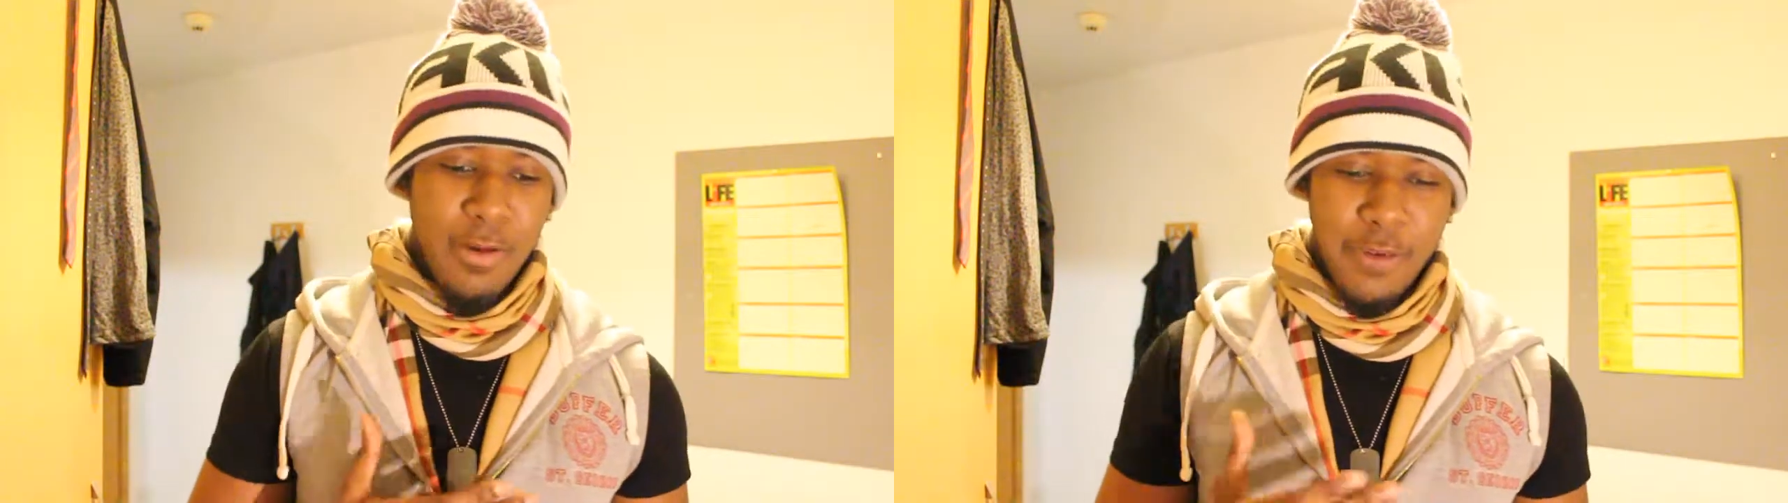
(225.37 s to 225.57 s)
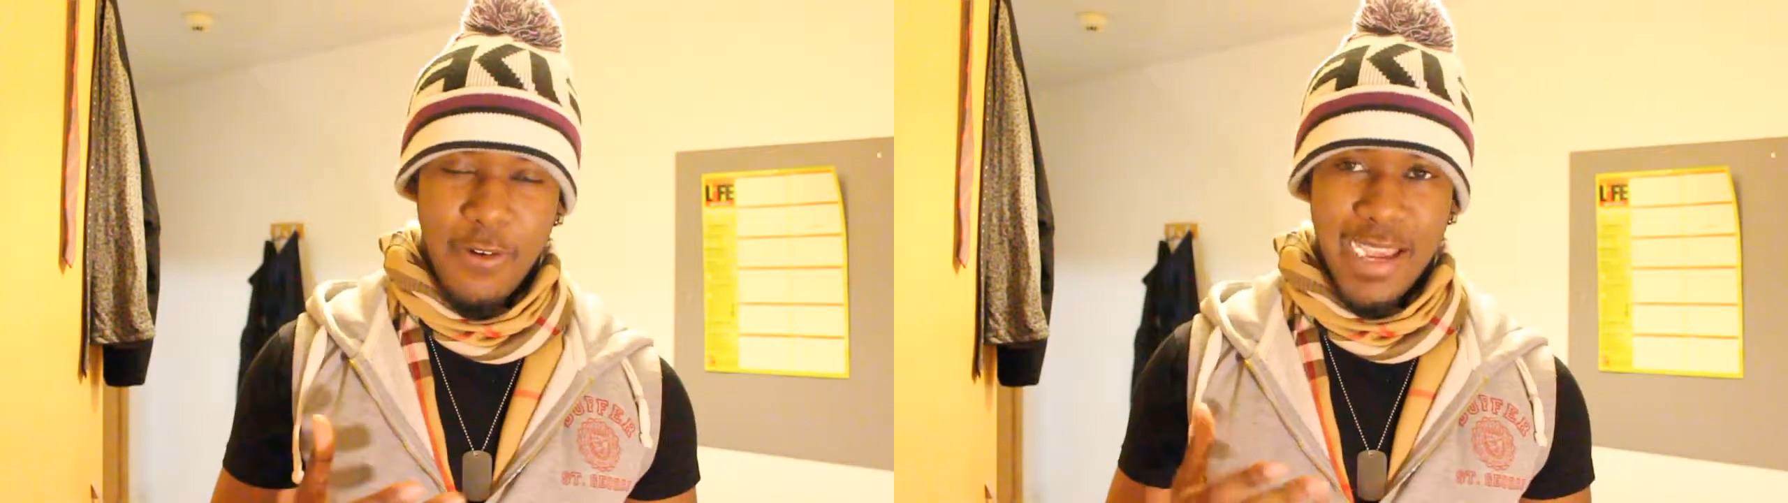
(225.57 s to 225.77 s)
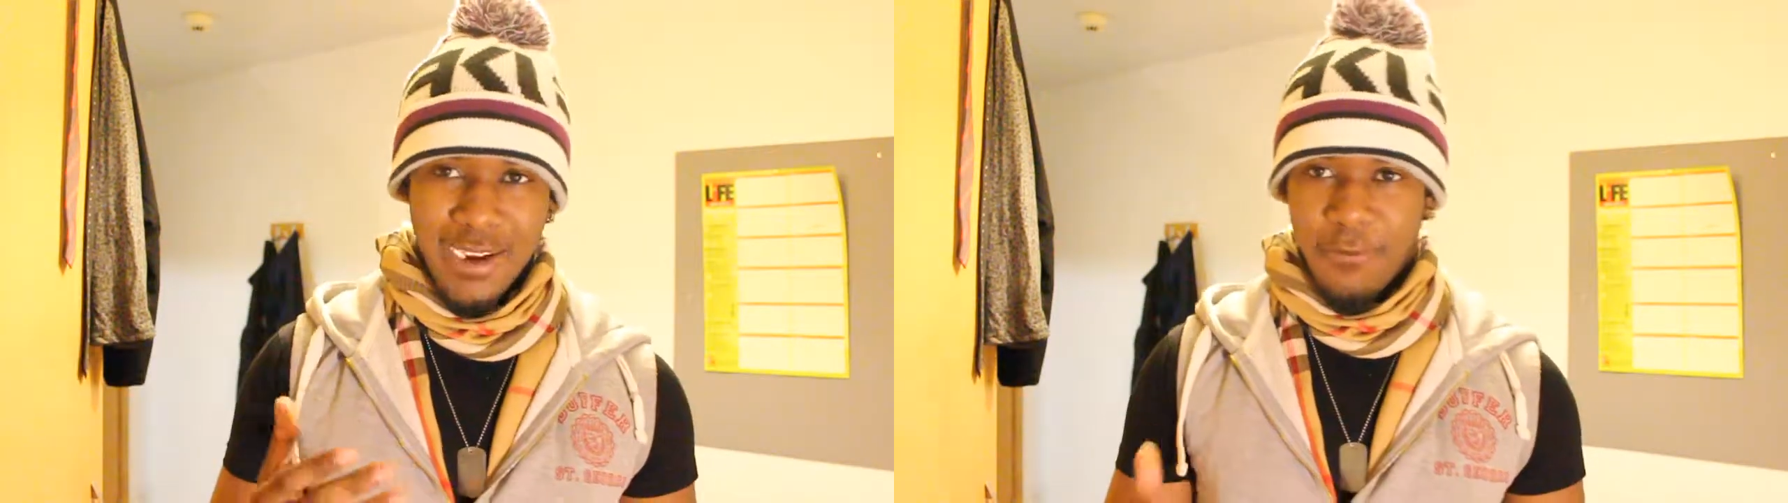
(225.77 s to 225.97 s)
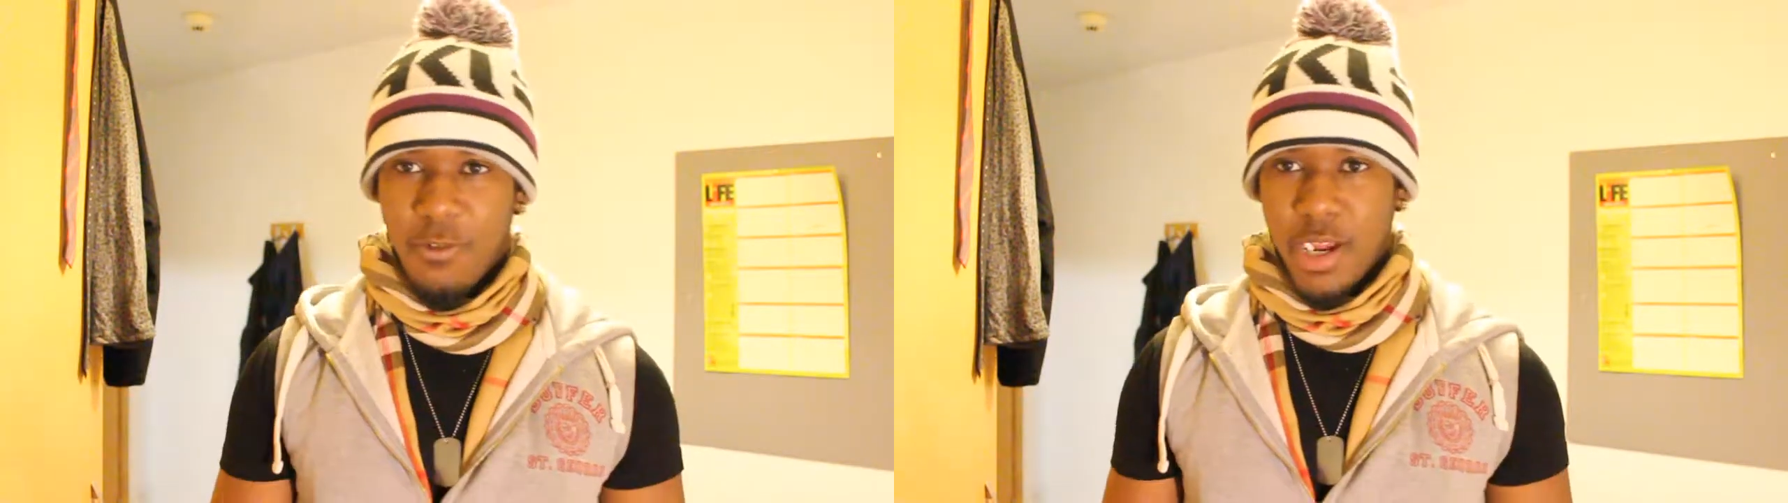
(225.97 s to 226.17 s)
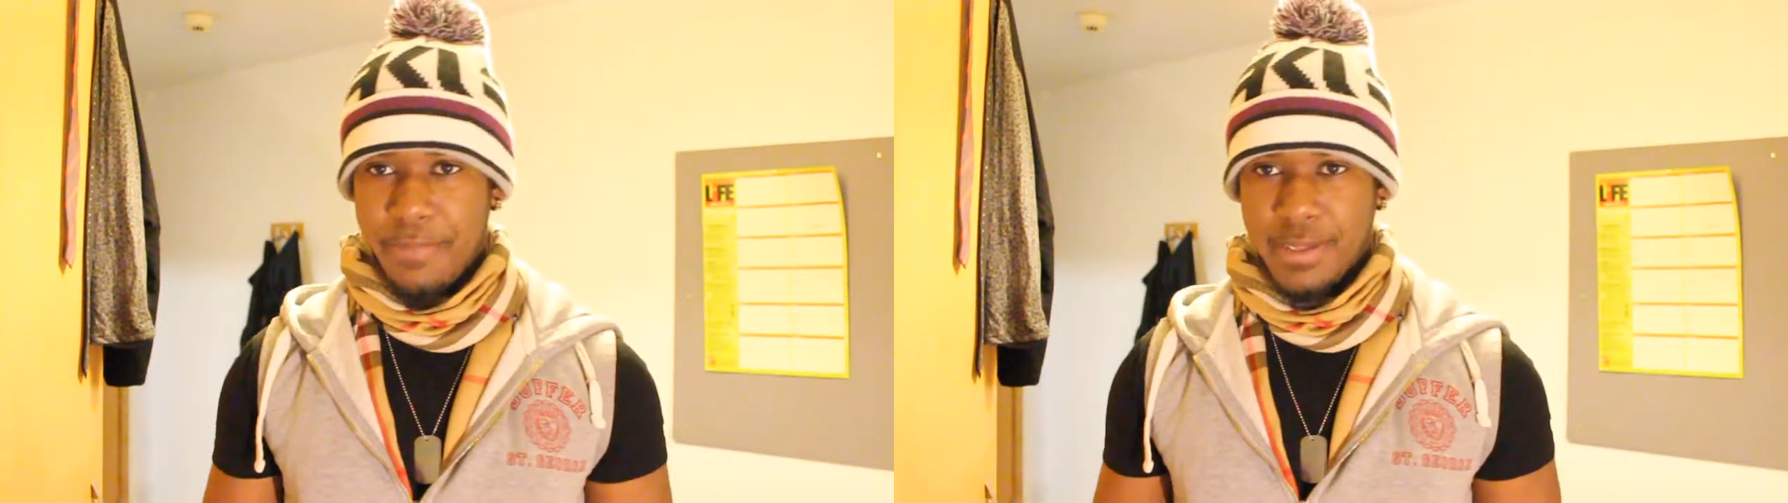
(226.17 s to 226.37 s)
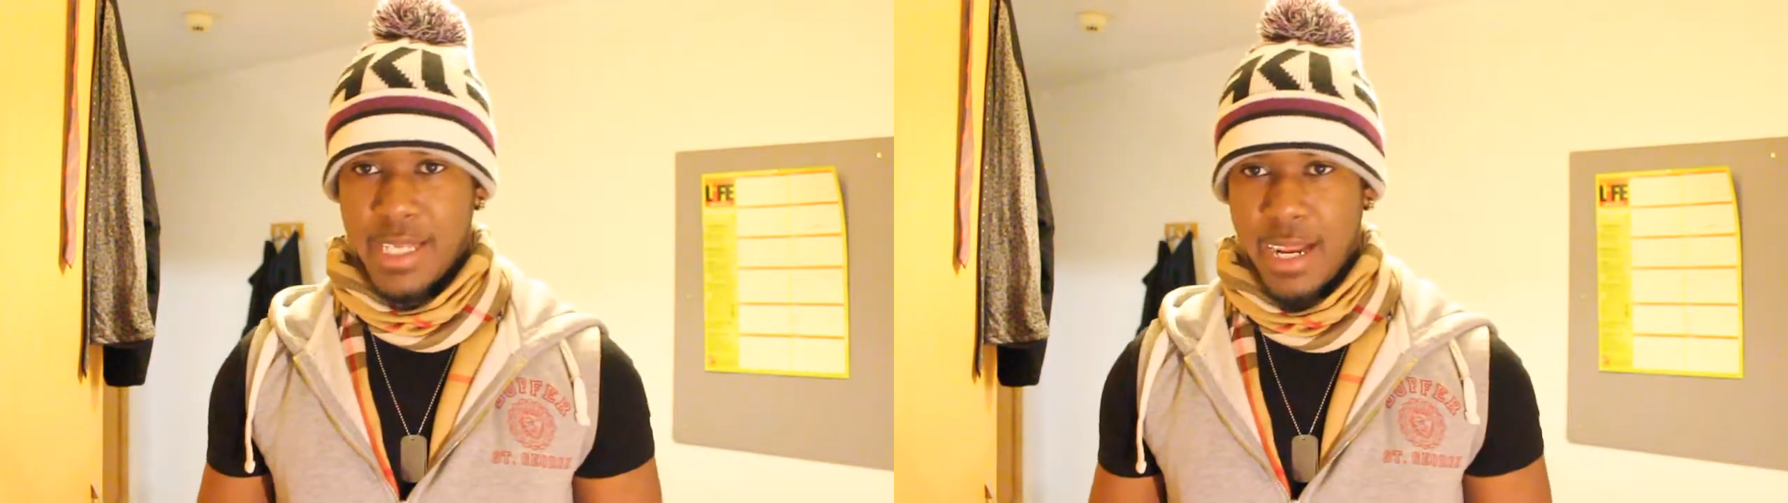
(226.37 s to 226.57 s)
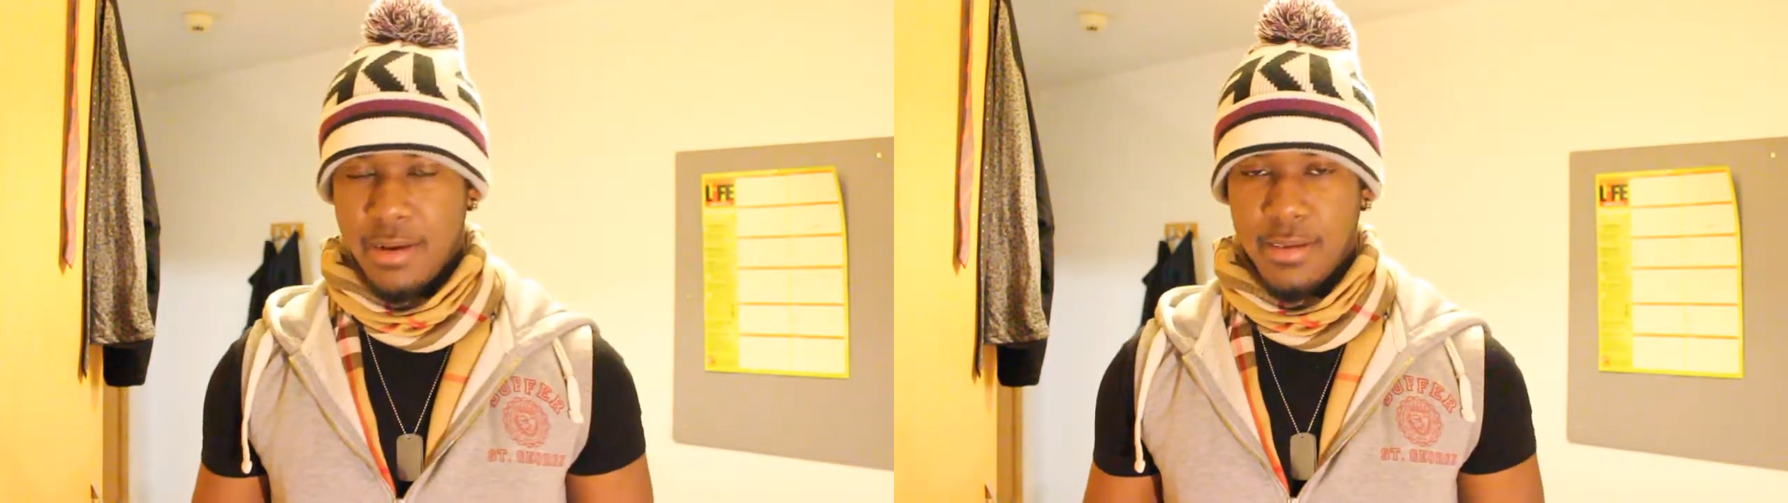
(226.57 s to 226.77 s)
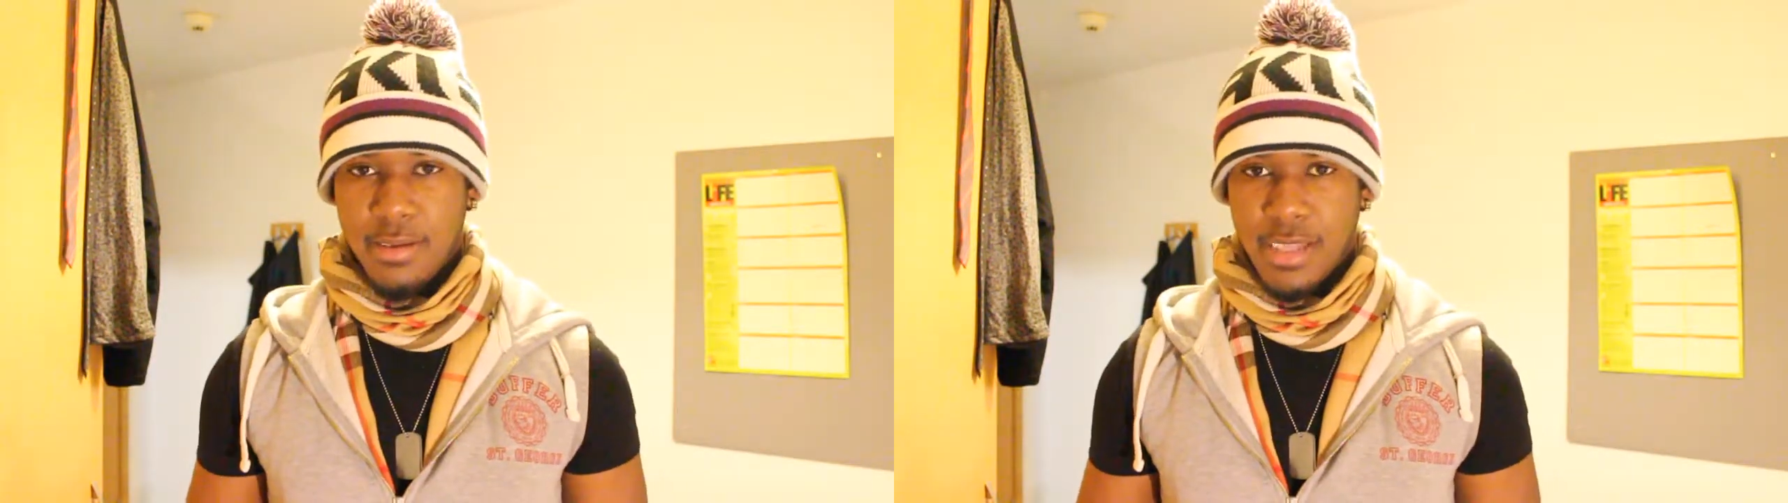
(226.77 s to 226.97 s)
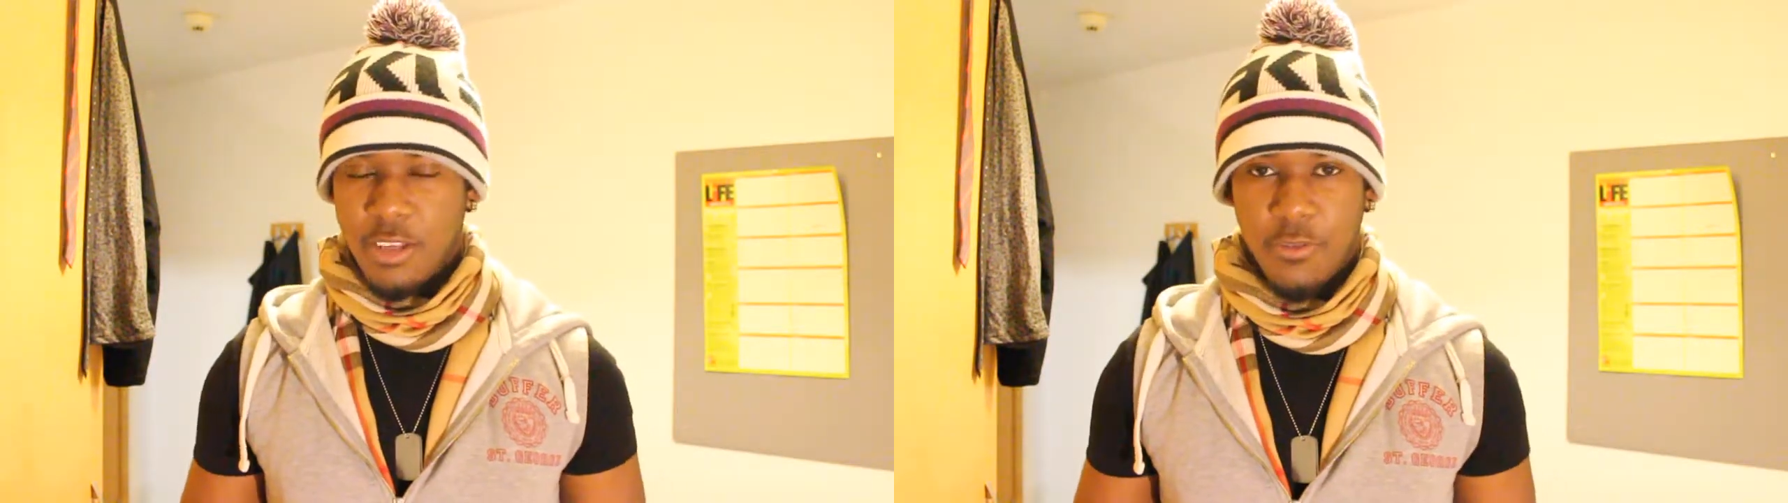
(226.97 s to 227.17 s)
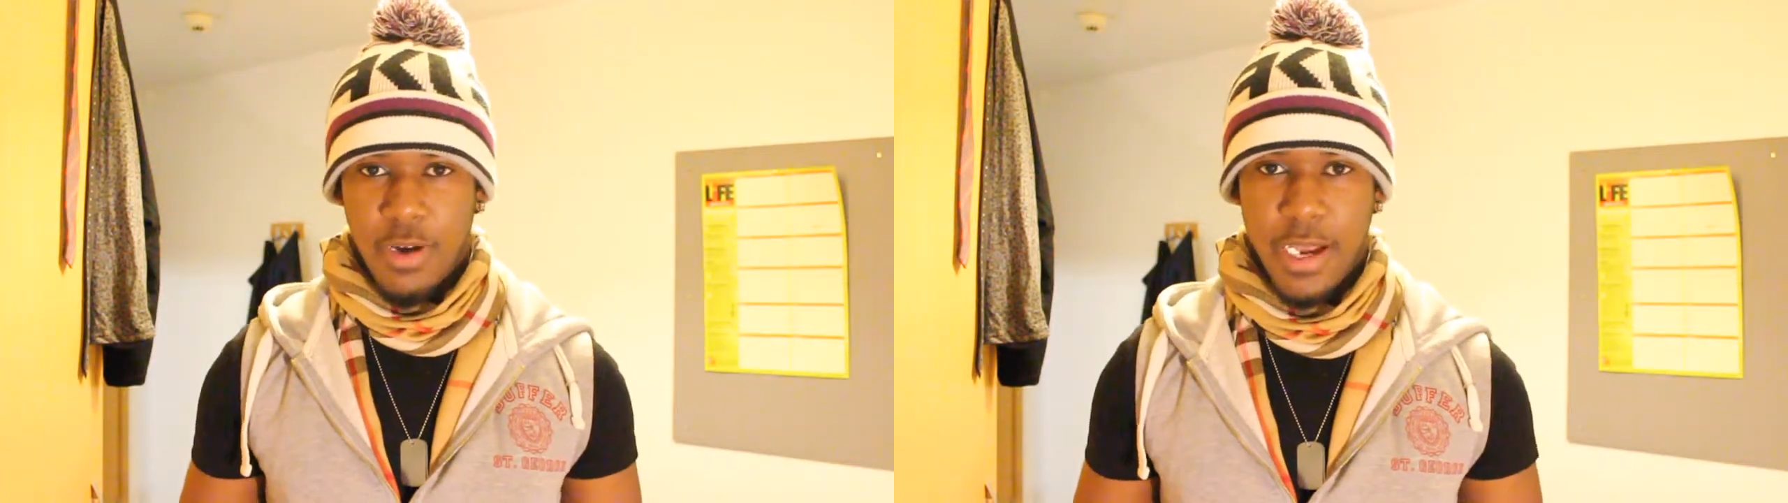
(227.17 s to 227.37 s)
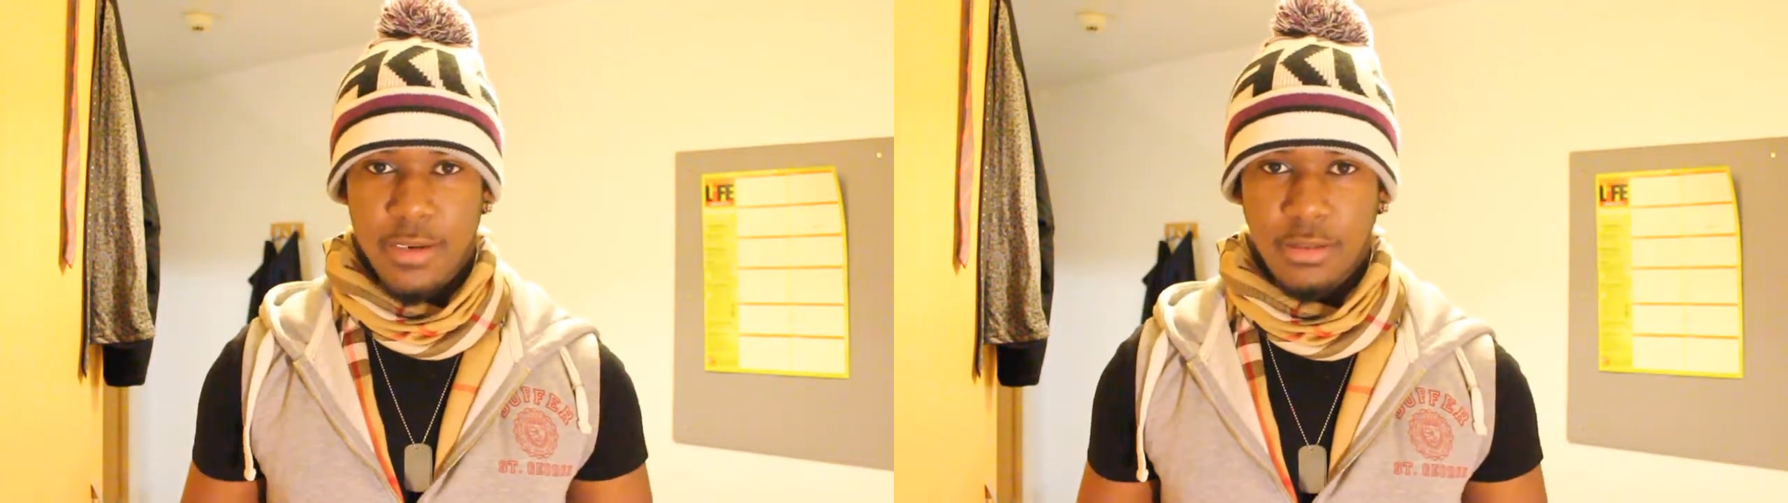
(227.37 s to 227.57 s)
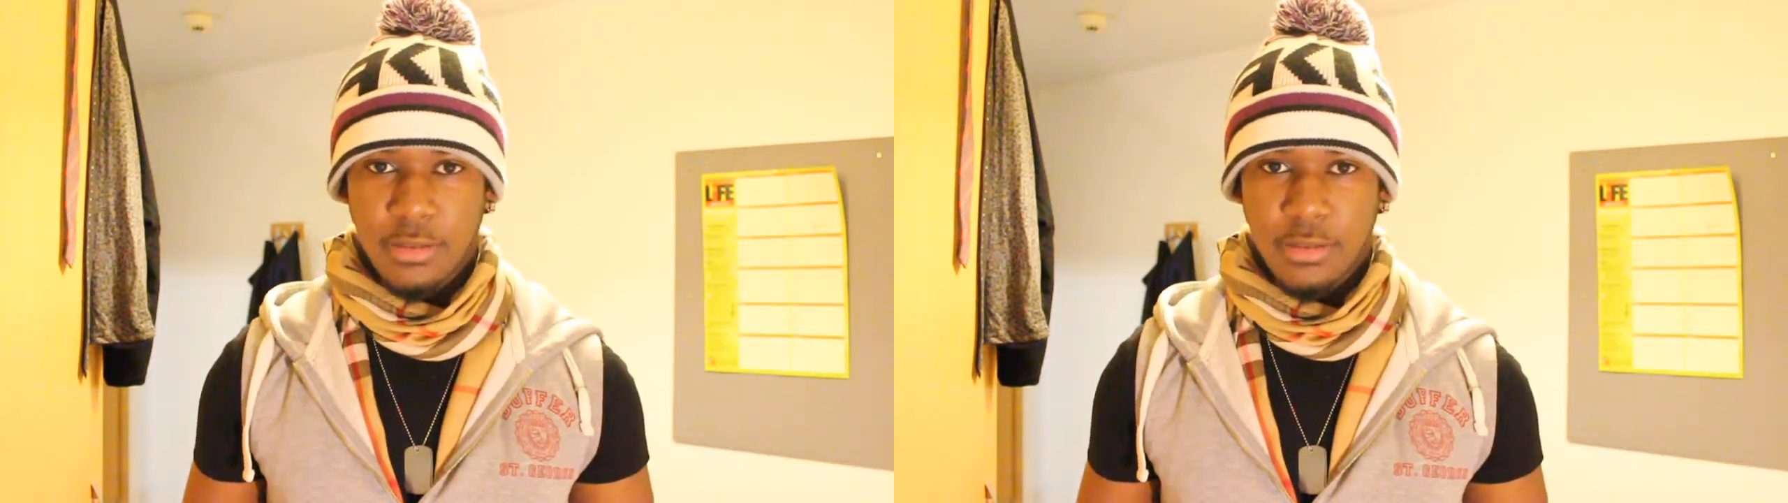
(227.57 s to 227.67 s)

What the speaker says: if I get 40%, that's fine.